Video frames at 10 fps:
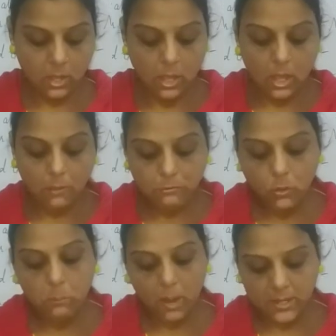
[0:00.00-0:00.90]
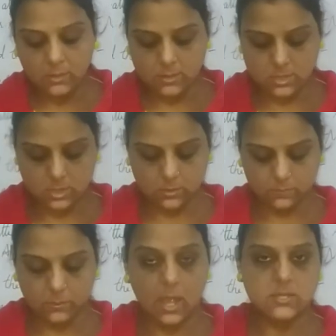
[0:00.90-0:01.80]
A few miners,
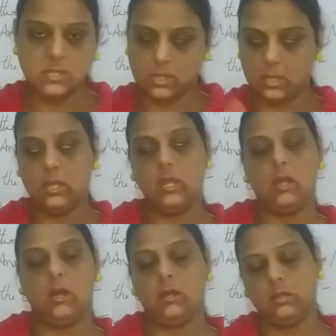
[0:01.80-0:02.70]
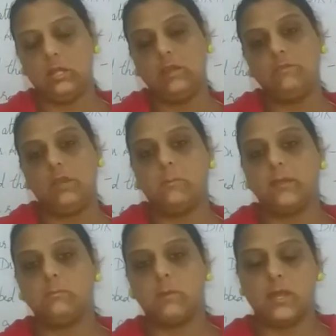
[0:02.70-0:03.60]
as they live nearby
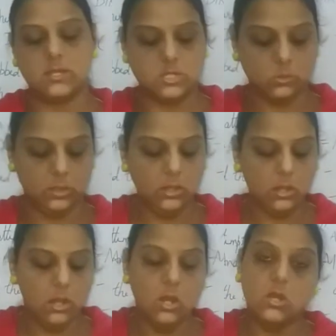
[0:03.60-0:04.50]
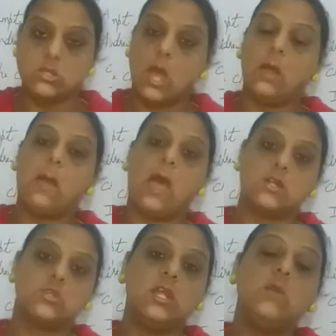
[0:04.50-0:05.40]
the mines only.
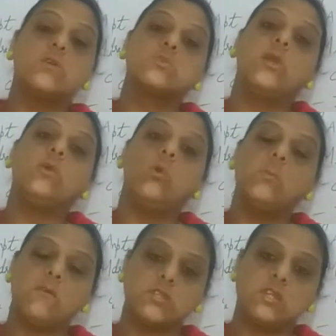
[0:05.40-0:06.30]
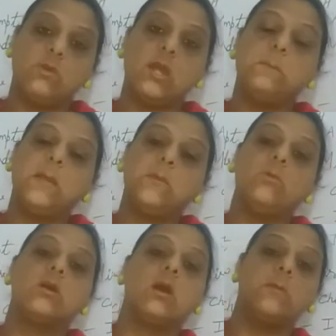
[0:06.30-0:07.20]
Actually, he was going home after the work, and people
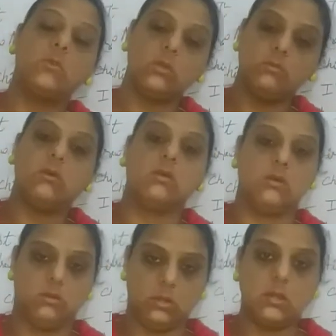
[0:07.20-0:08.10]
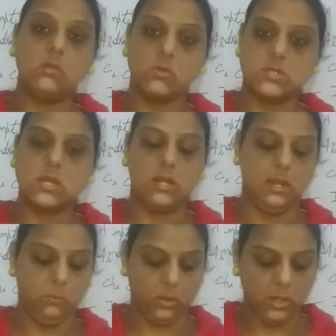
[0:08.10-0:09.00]
were coming to the work. It was early
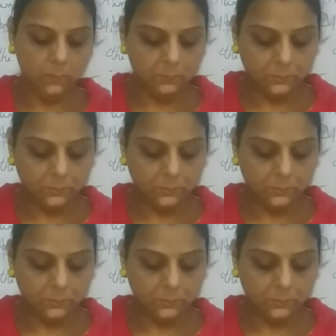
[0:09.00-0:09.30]
morning.